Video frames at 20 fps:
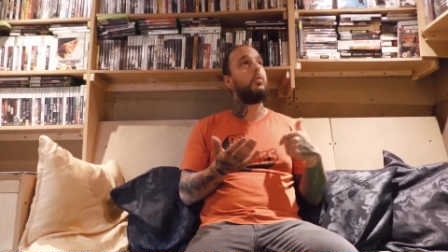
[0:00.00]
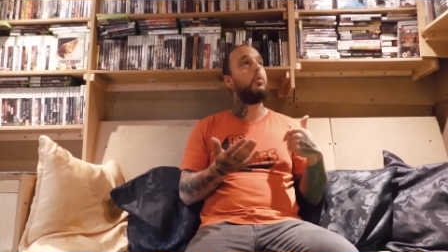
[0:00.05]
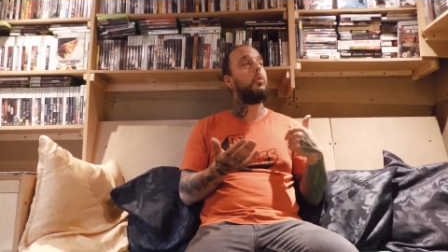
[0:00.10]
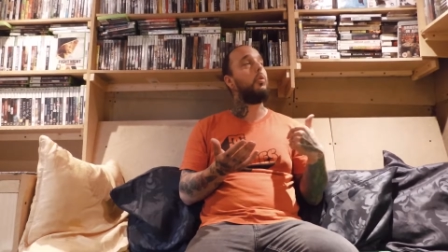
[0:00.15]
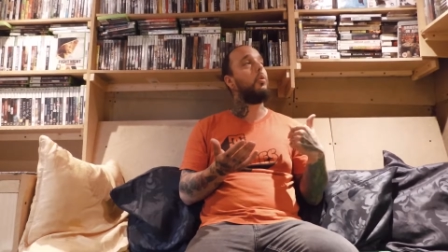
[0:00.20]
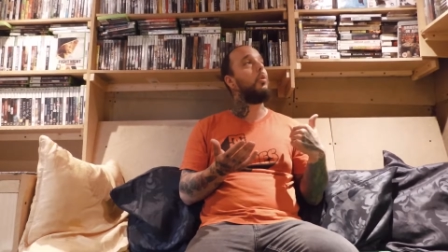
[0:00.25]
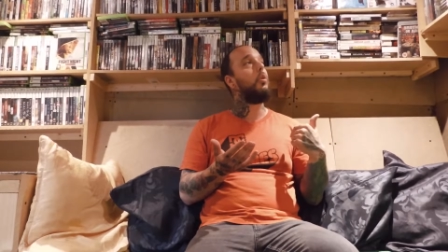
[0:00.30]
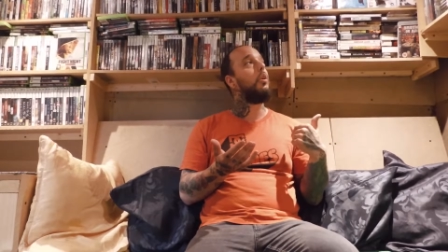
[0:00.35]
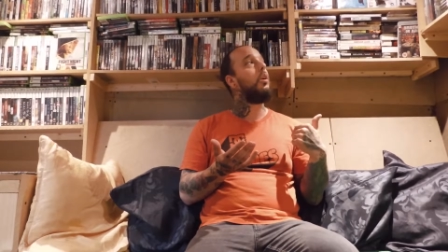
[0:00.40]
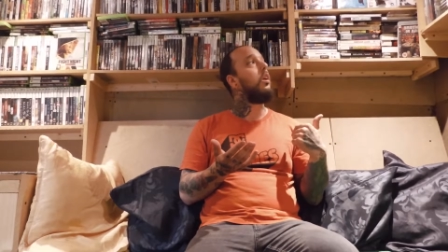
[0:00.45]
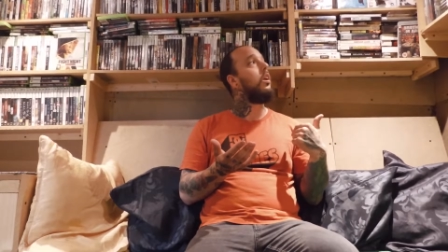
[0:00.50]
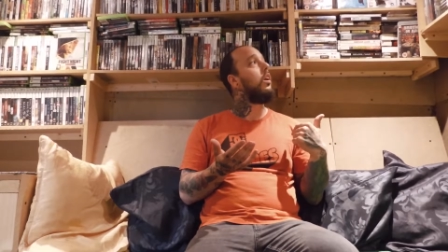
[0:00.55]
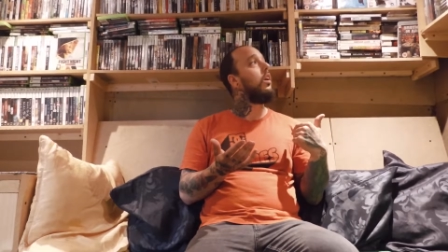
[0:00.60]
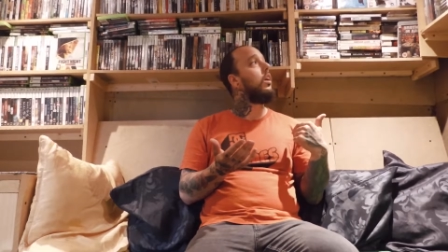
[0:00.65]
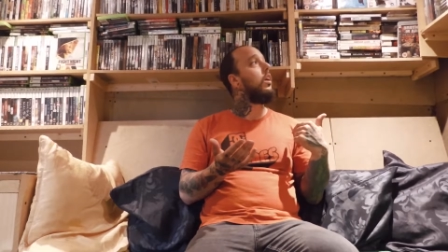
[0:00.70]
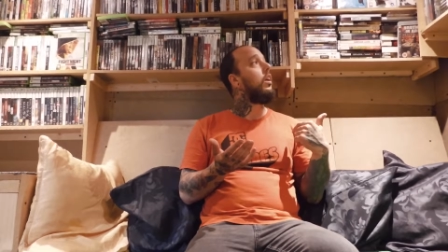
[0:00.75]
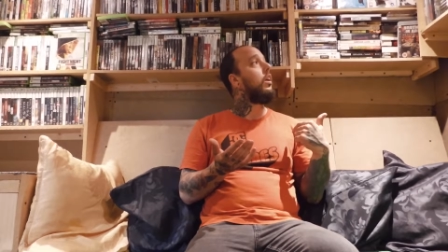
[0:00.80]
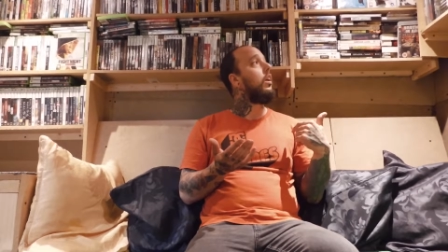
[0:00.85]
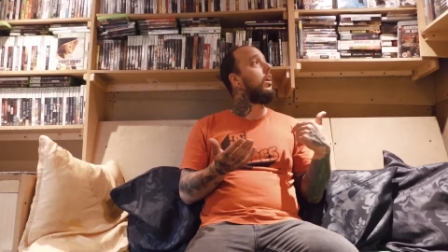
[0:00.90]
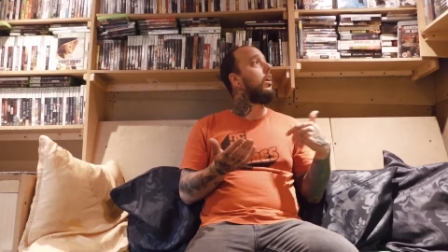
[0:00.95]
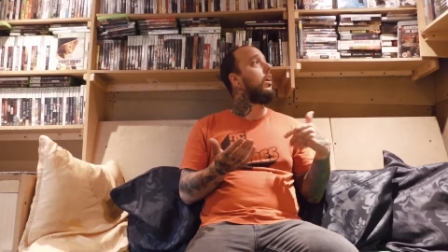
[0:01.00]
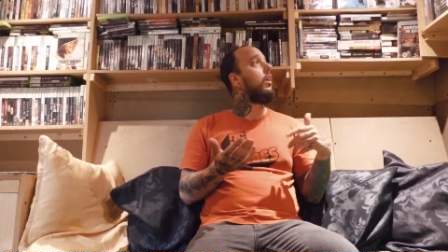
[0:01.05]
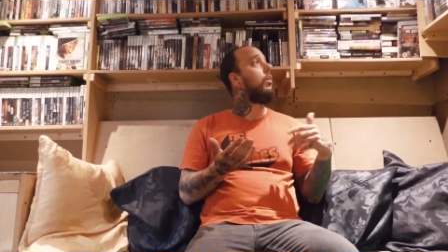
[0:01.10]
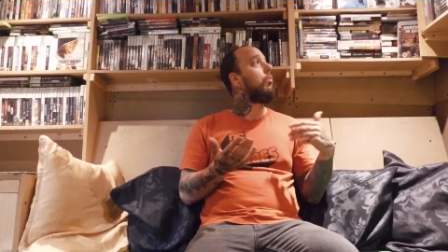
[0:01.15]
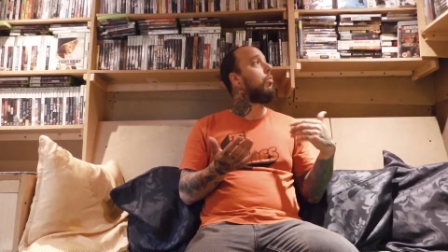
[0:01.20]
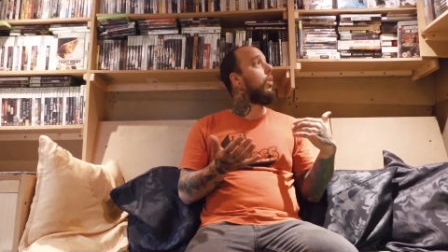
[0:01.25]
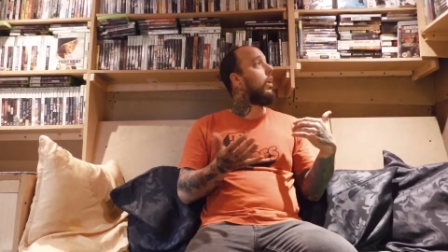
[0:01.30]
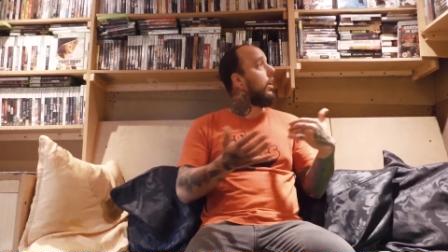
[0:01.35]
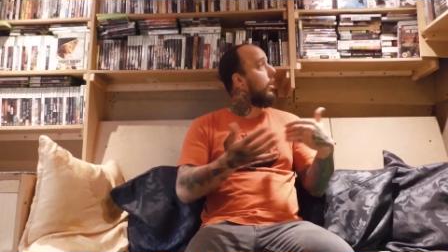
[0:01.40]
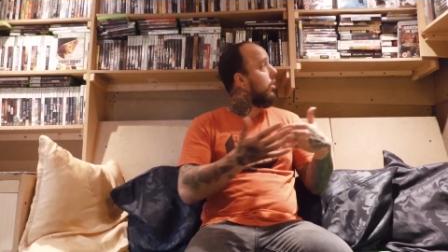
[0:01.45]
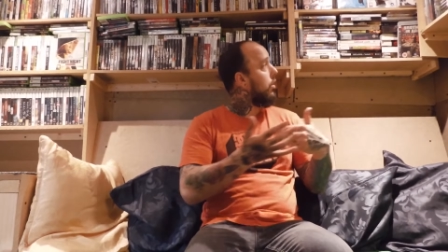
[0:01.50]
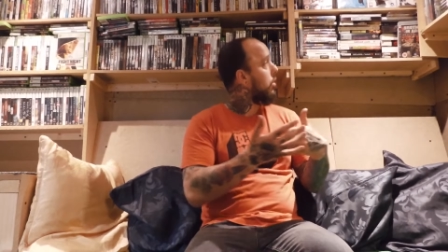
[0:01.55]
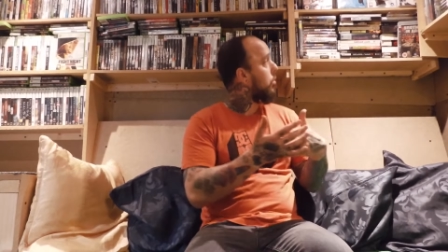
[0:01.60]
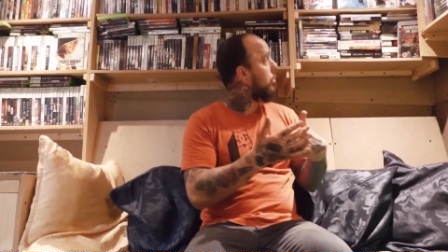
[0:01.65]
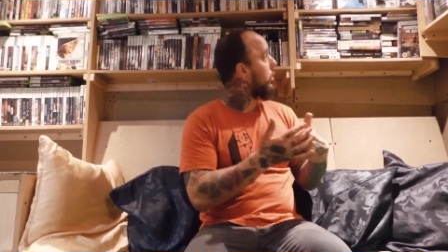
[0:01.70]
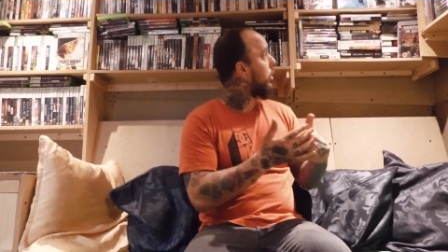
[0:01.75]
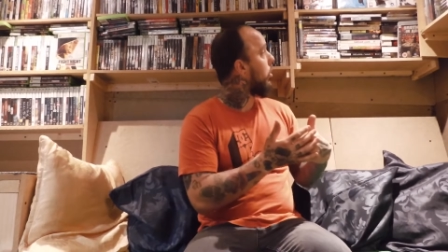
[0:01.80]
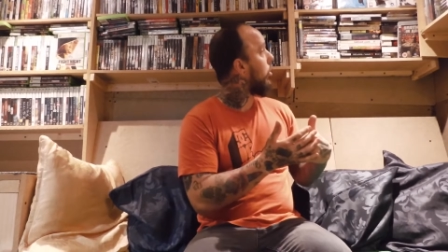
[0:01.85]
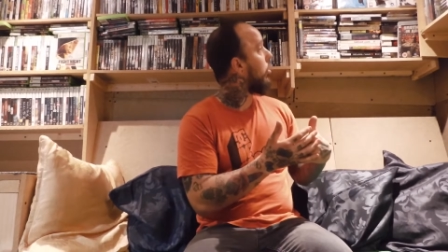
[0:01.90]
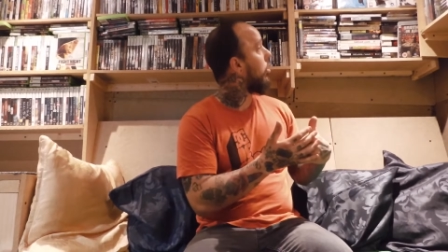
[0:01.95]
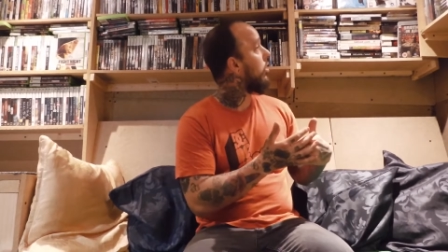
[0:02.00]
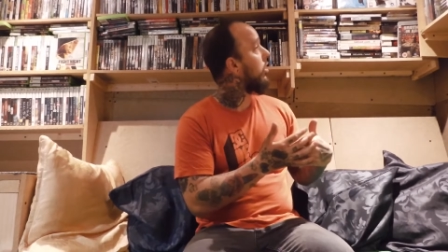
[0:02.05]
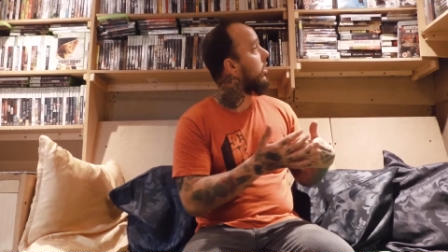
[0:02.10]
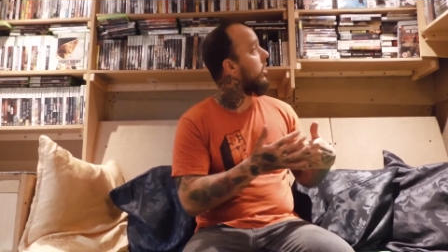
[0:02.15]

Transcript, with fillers: or um, what else have we got?